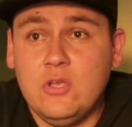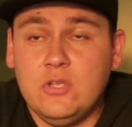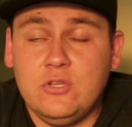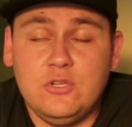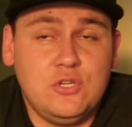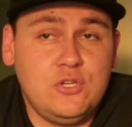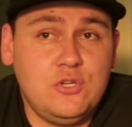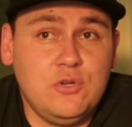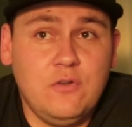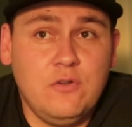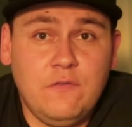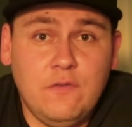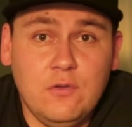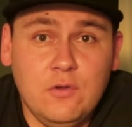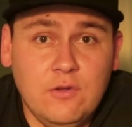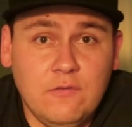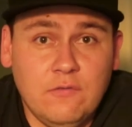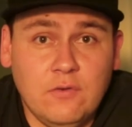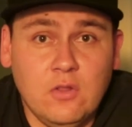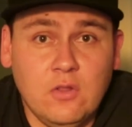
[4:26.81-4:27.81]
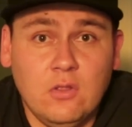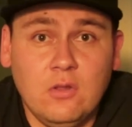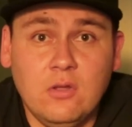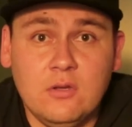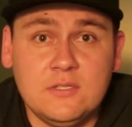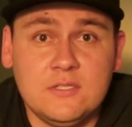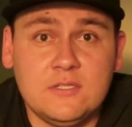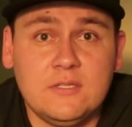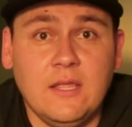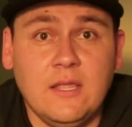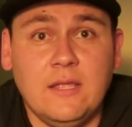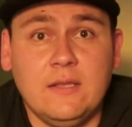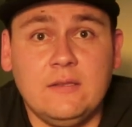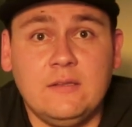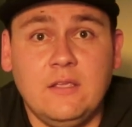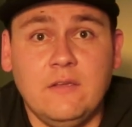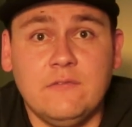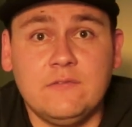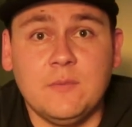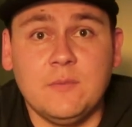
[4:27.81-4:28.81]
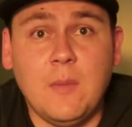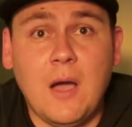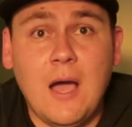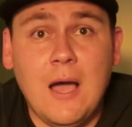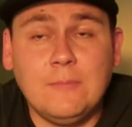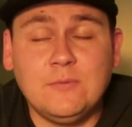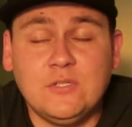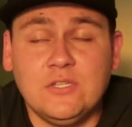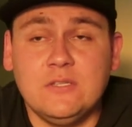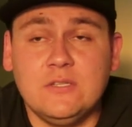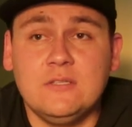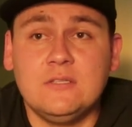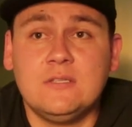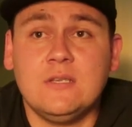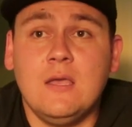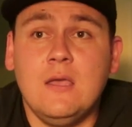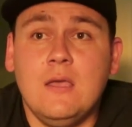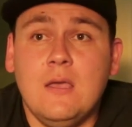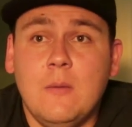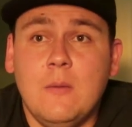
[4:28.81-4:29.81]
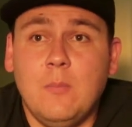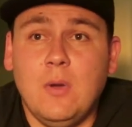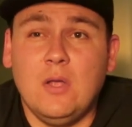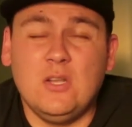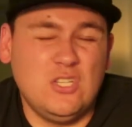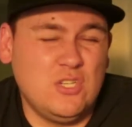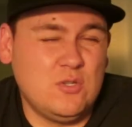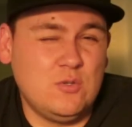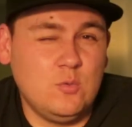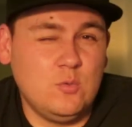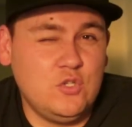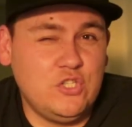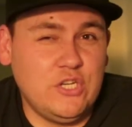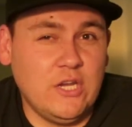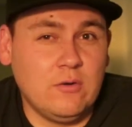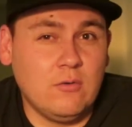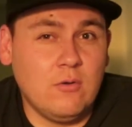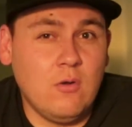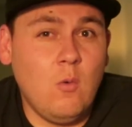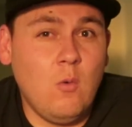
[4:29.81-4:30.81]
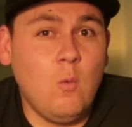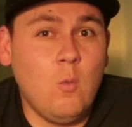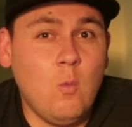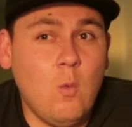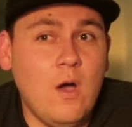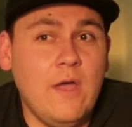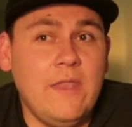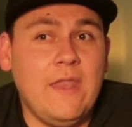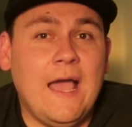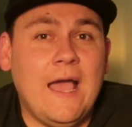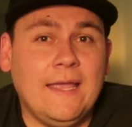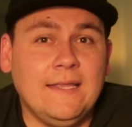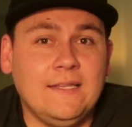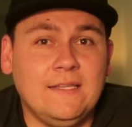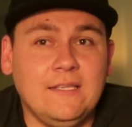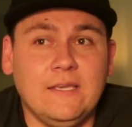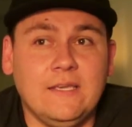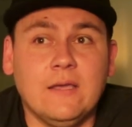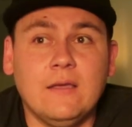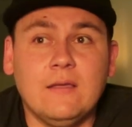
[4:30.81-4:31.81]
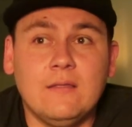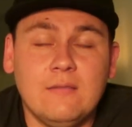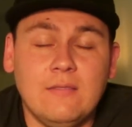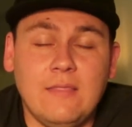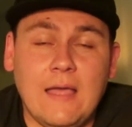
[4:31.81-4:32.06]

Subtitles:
You just shoot a few different looks that give some options, but just general one idea.